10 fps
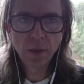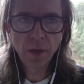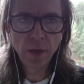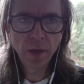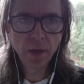
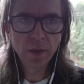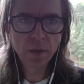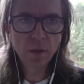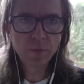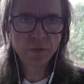and
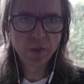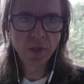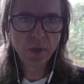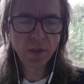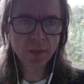
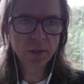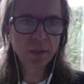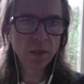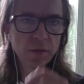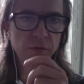hopefully let's
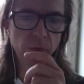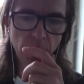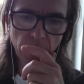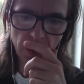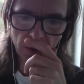see if we
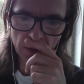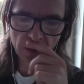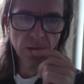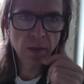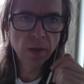can
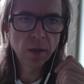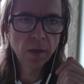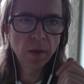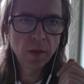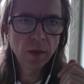
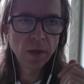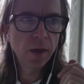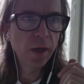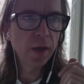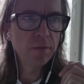
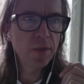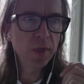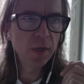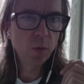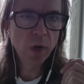have
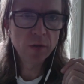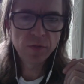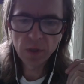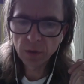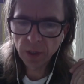the
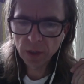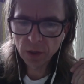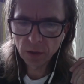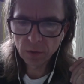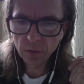Wi-Fi
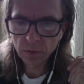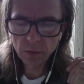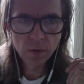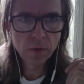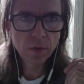connection
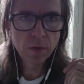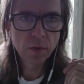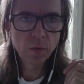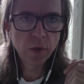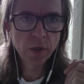
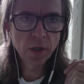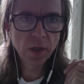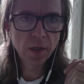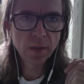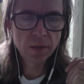
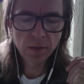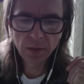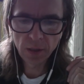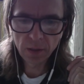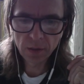working,
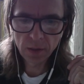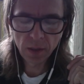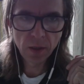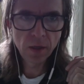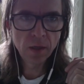
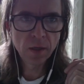sending.